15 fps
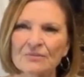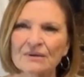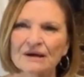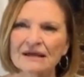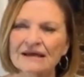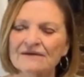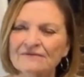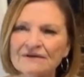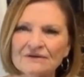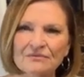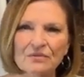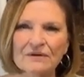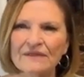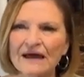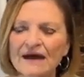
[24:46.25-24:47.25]
But
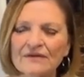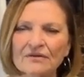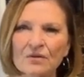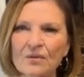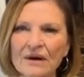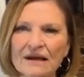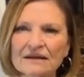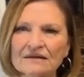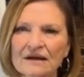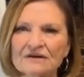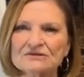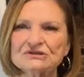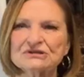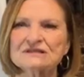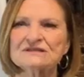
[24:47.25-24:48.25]
even without the weight
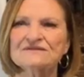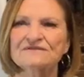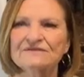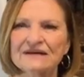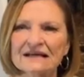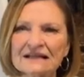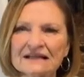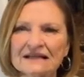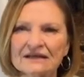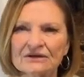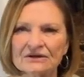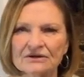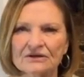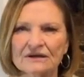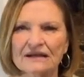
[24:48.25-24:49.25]
loss, just feeling
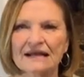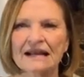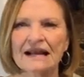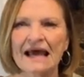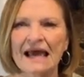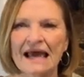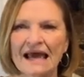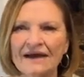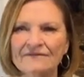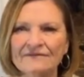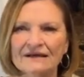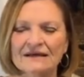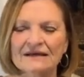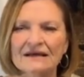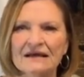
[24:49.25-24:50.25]
good and
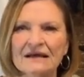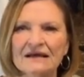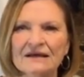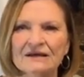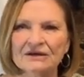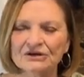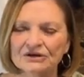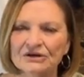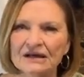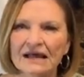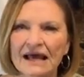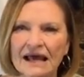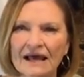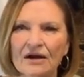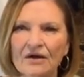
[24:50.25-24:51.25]
having good
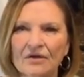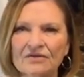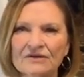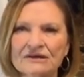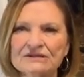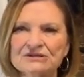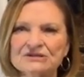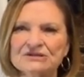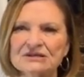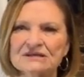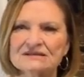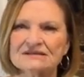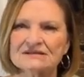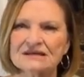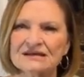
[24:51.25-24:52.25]
health, it's
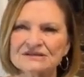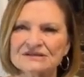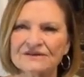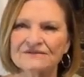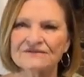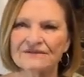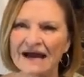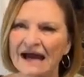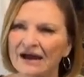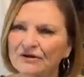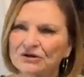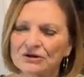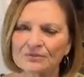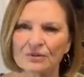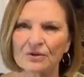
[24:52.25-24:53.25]
just such a
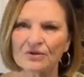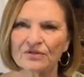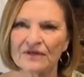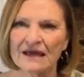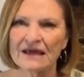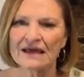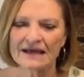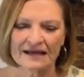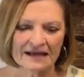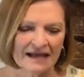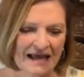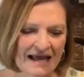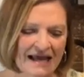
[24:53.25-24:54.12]
valuable thing.